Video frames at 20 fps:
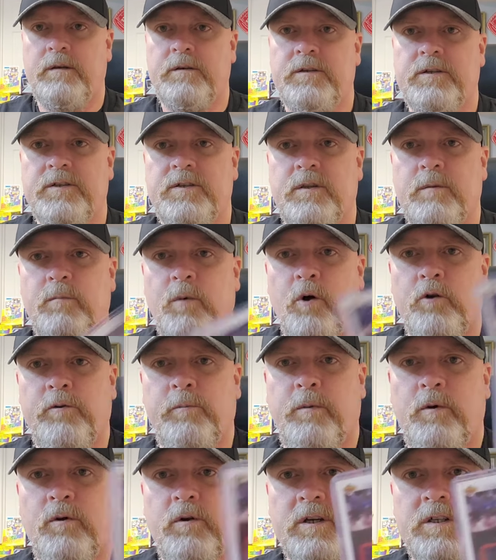Just the
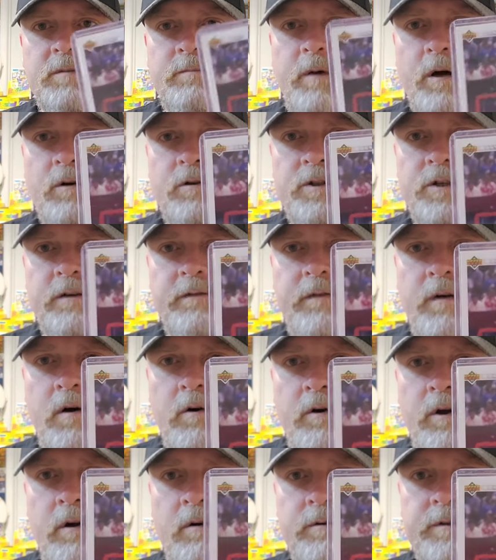multiple exposure
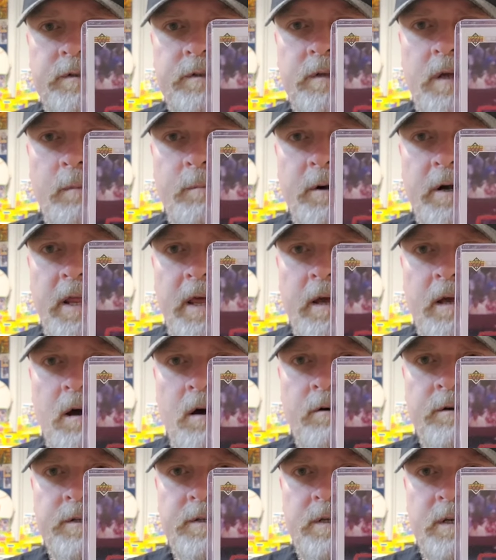photos. Upper Deck
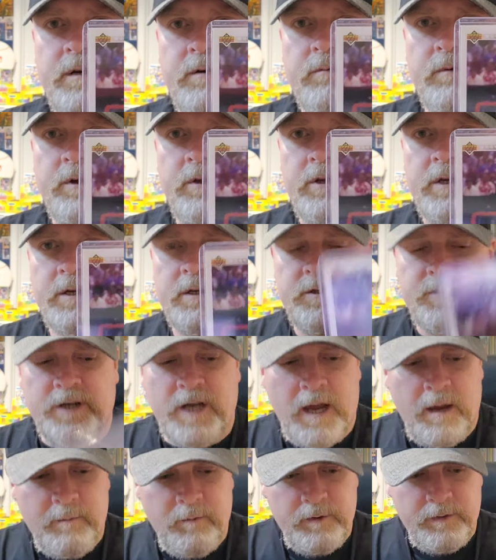always did a really good
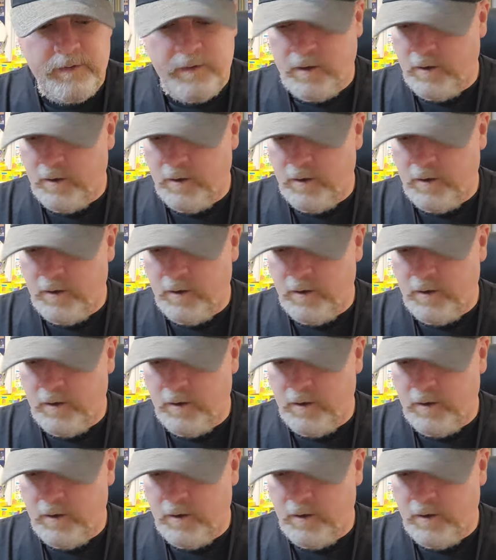job with